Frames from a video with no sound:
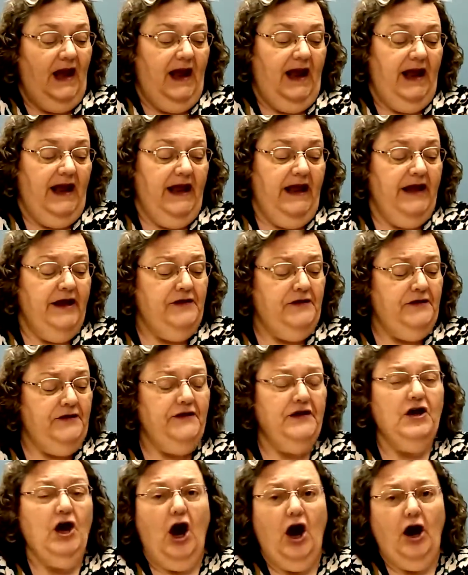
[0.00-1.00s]
In the
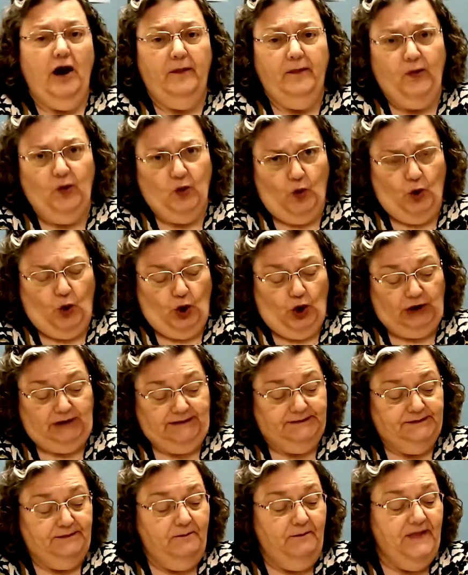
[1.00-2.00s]
carpool,
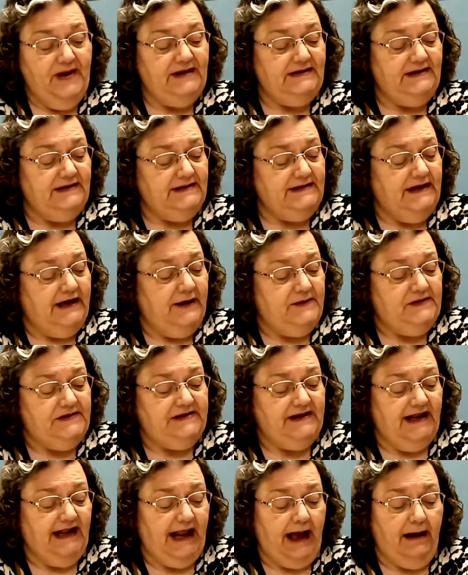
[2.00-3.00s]
Mrs.
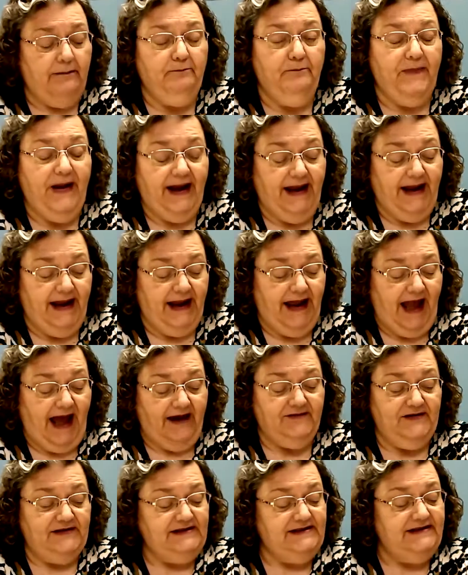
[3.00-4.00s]
Gibson let Becky
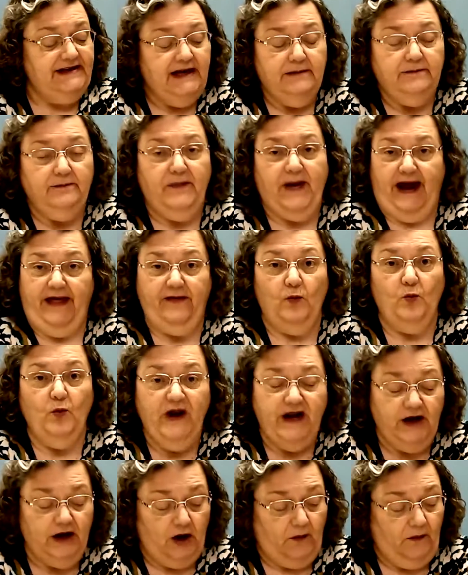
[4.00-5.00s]
have a seat by the
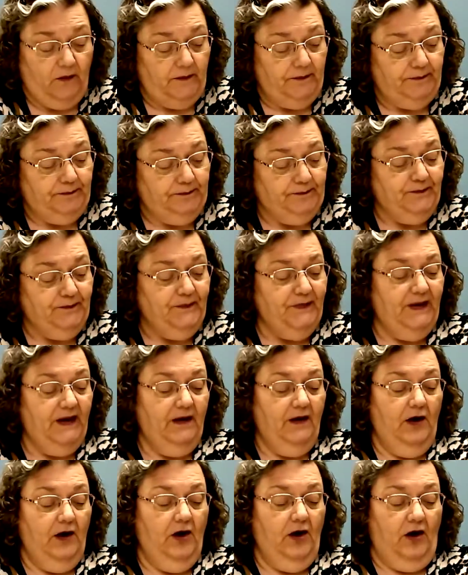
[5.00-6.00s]
window.
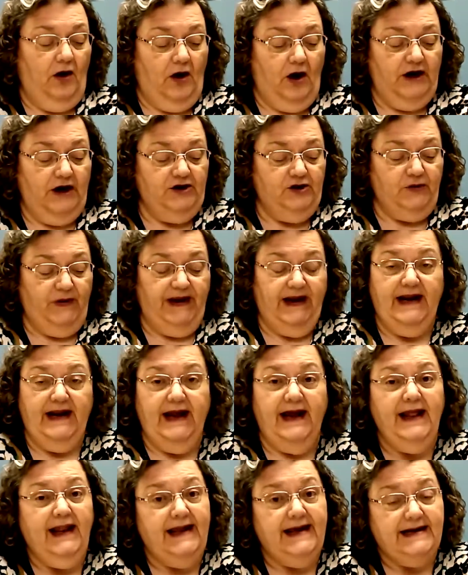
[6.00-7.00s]
Audrey and
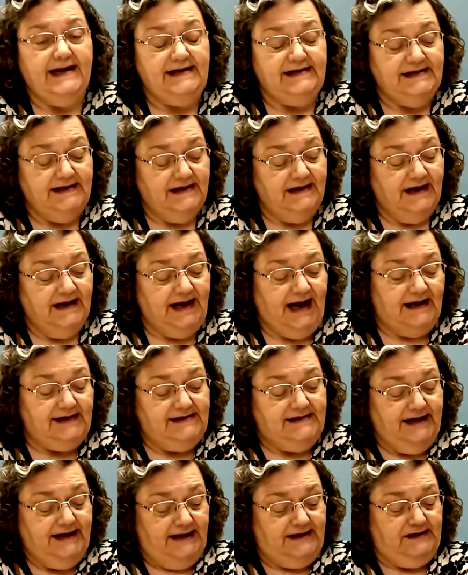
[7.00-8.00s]
Elliot got
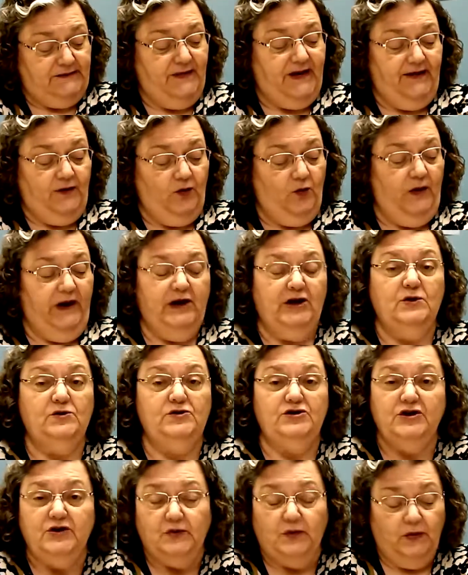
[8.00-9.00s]
seats by the window
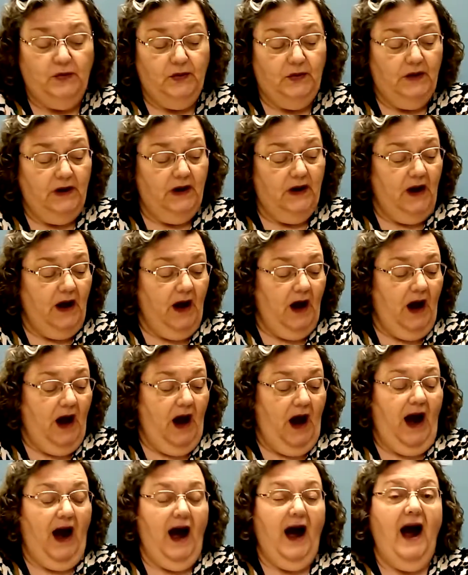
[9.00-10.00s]
too.
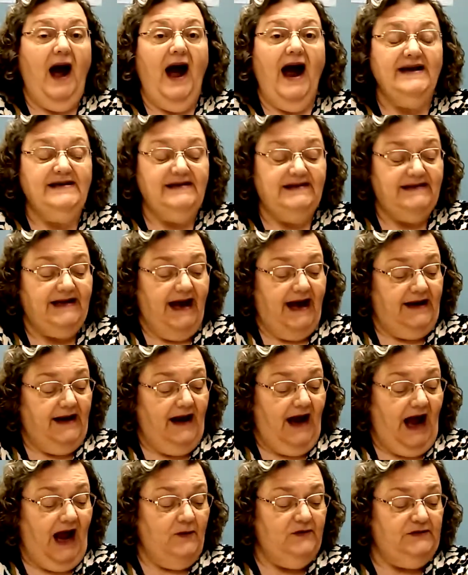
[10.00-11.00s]
I said
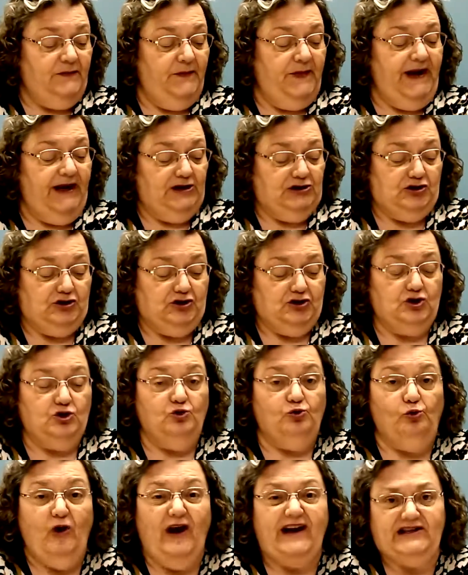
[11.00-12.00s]
I was being
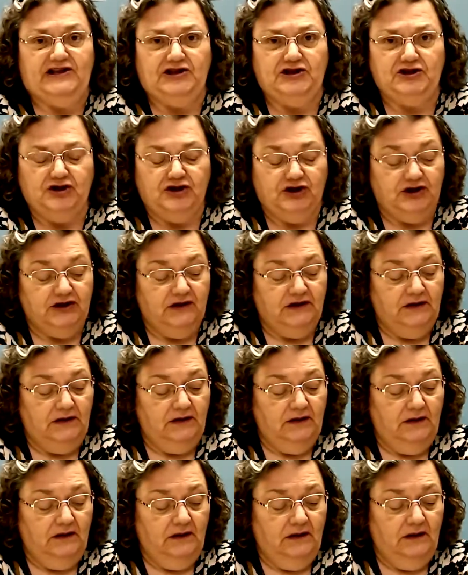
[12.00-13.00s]
scrunched.
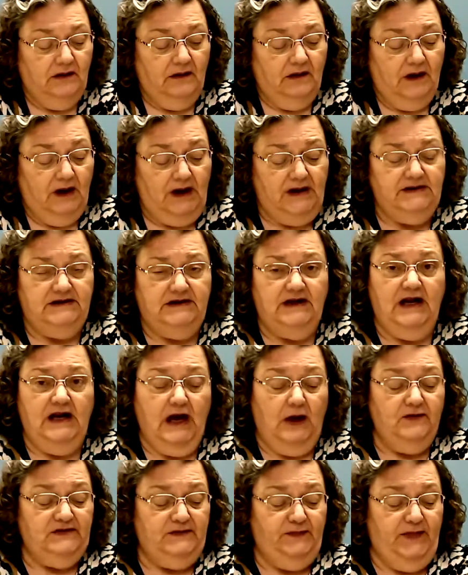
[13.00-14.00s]
I said I
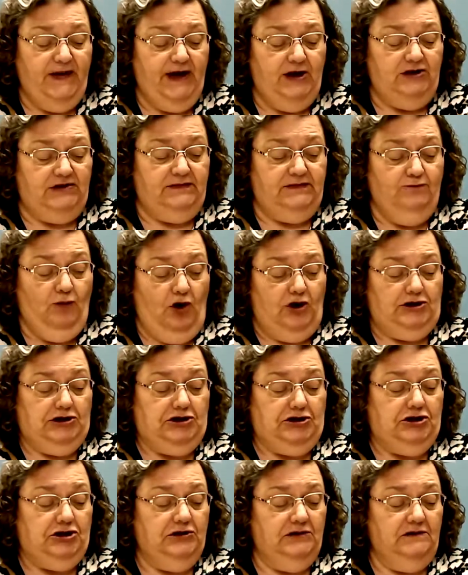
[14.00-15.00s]
was being
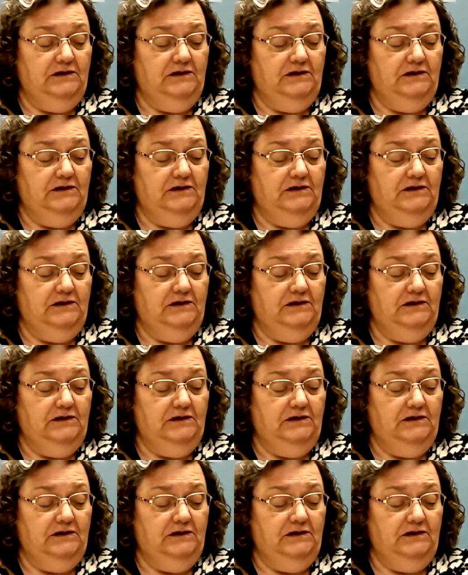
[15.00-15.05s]
smushed.